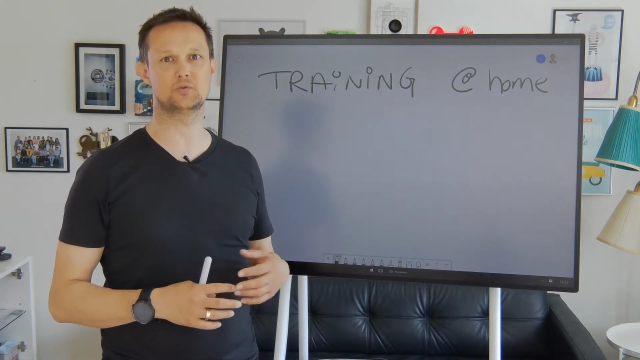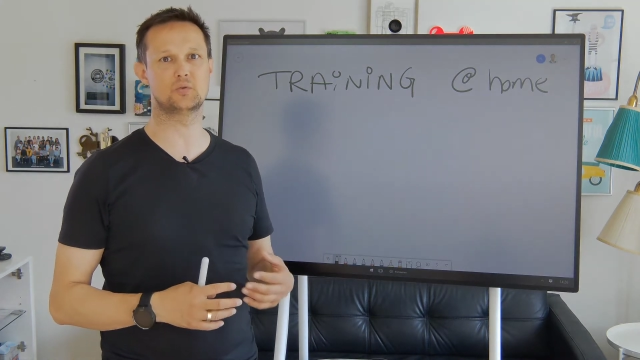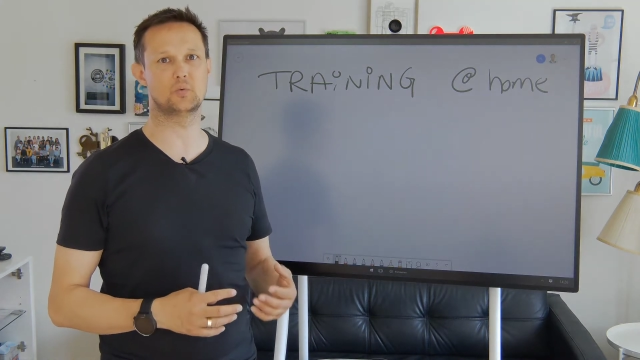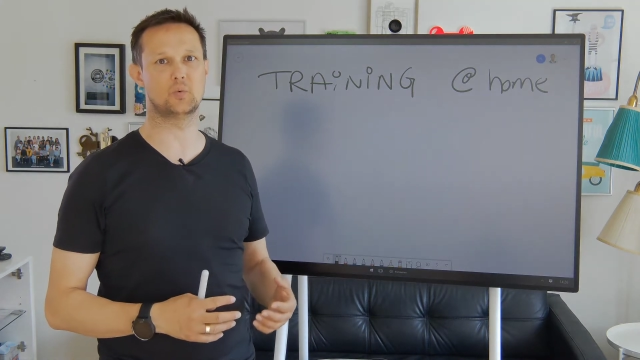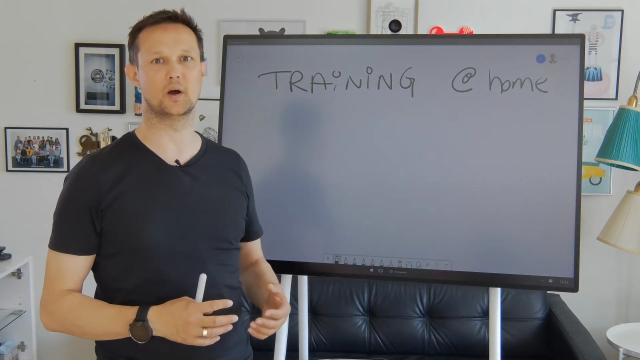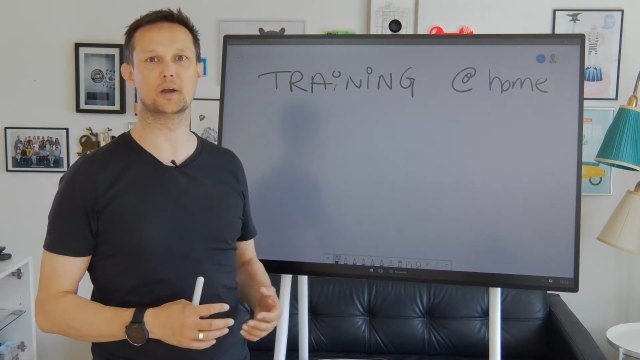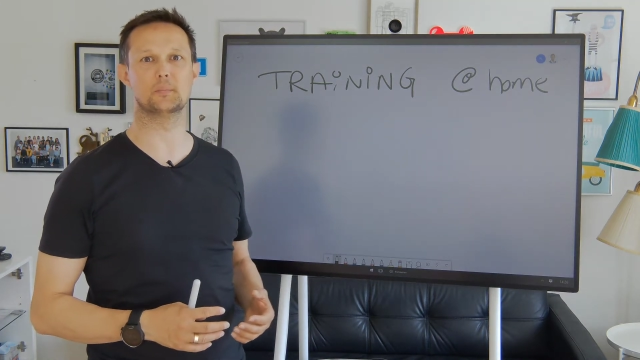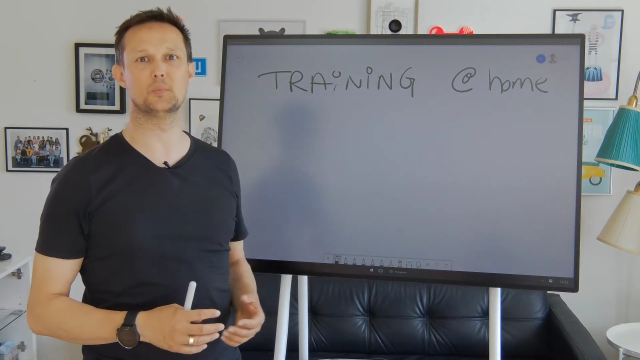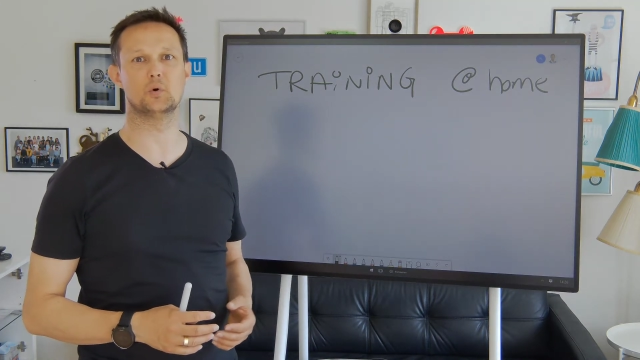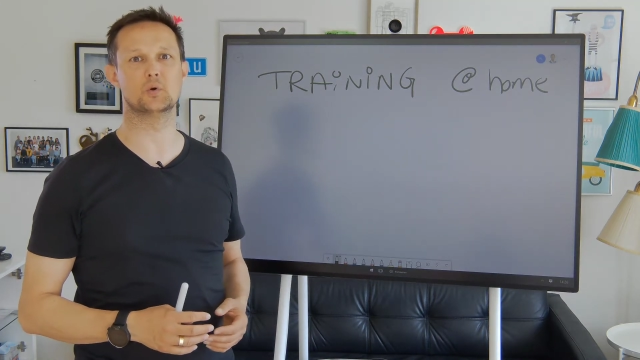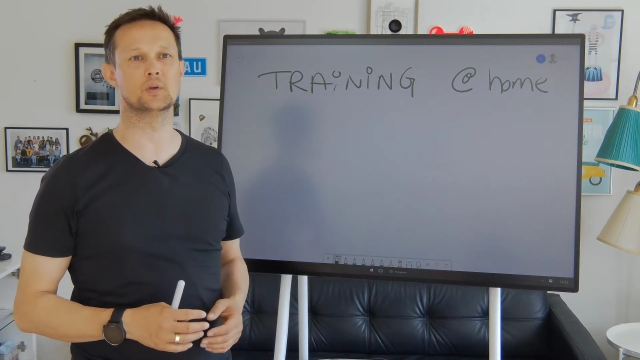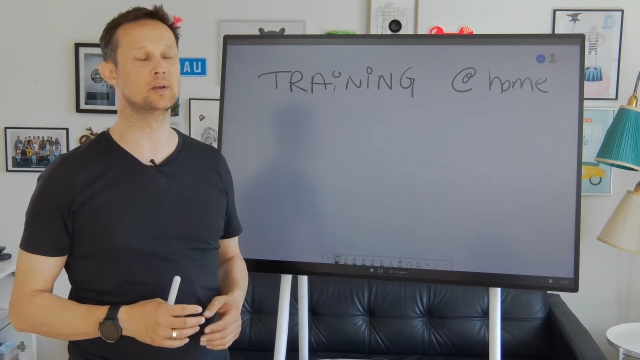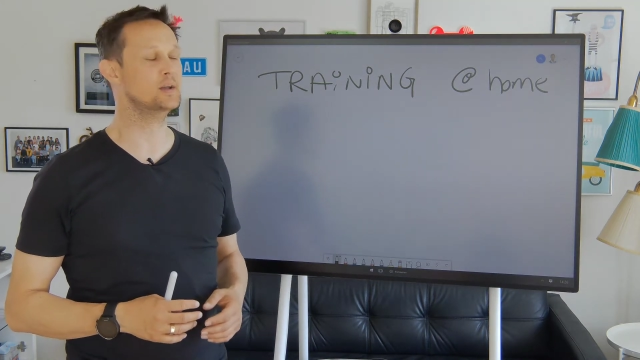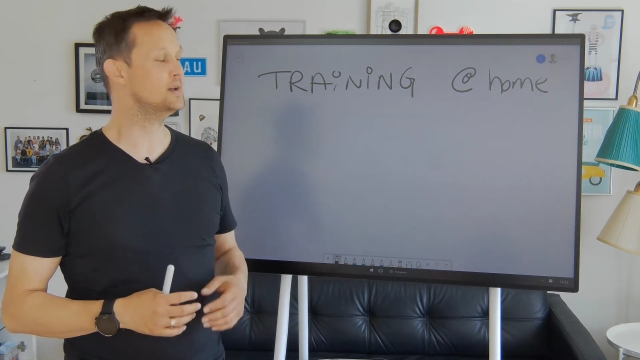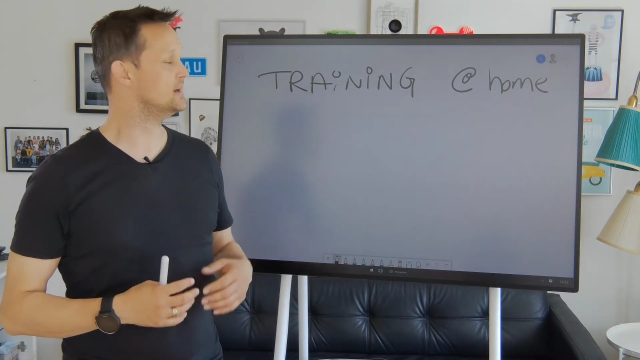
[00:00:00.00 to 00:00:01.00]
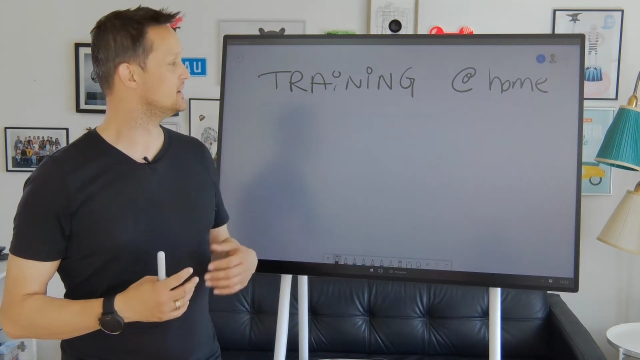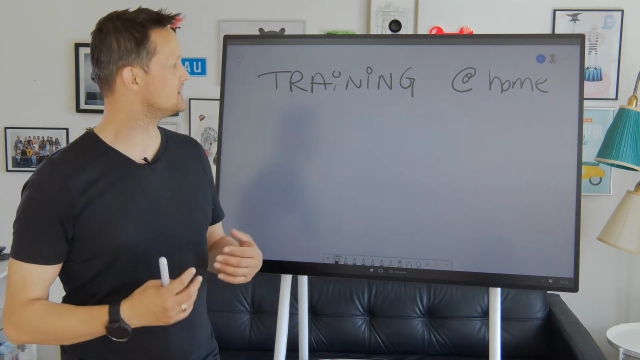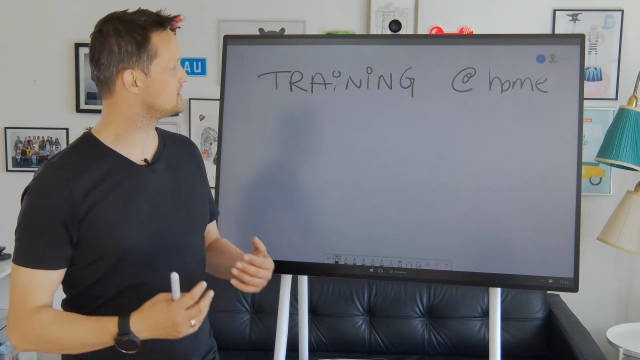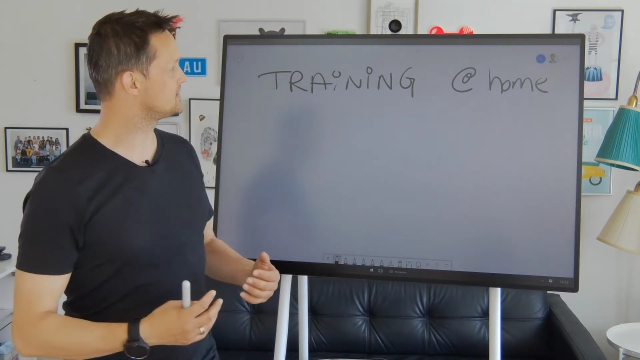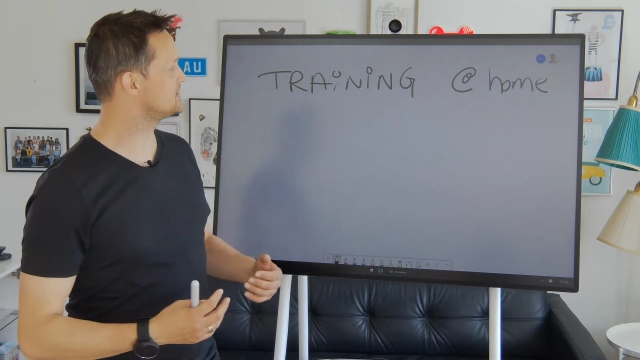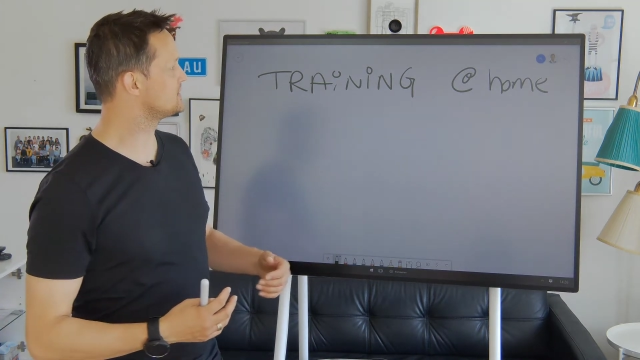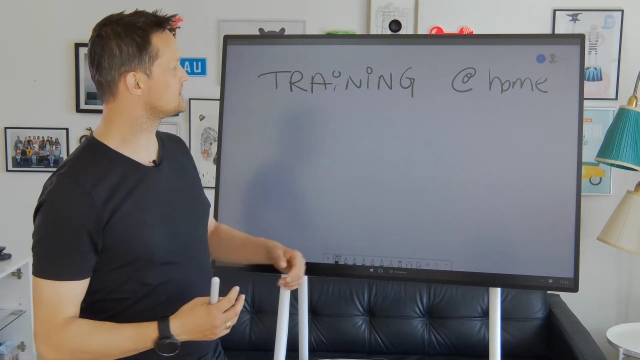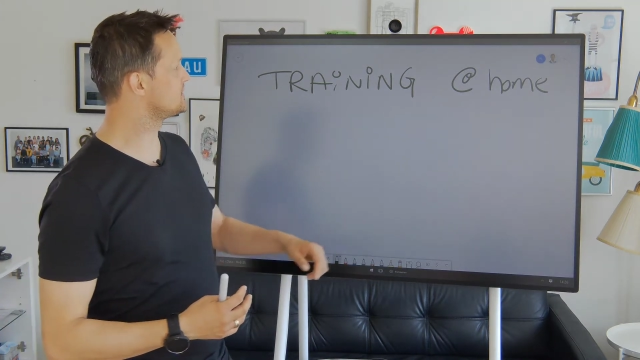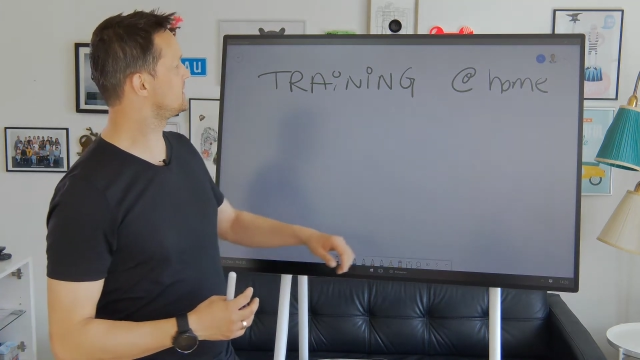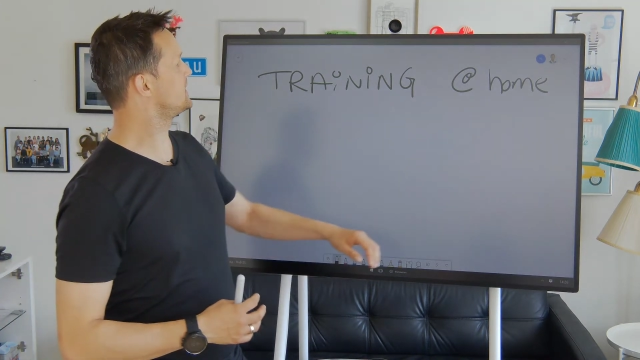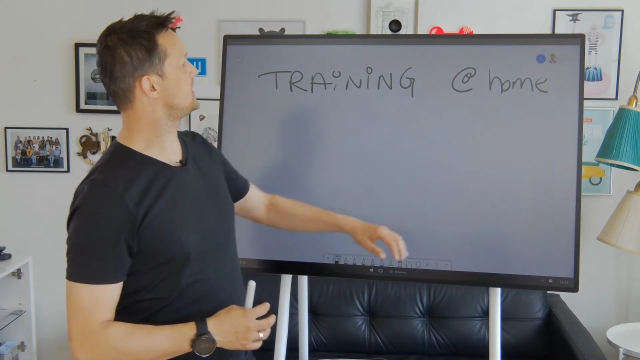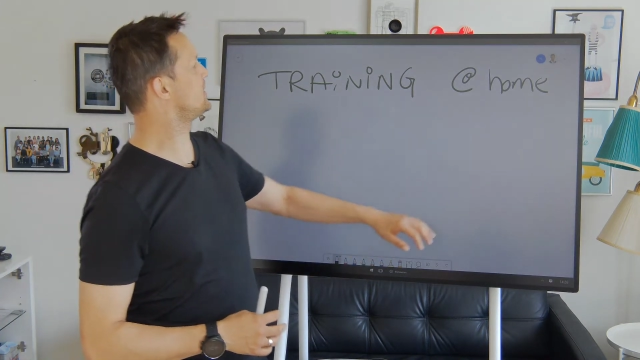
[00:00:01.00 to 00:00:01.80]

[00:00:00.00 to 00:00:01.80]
to the whiteboard, since that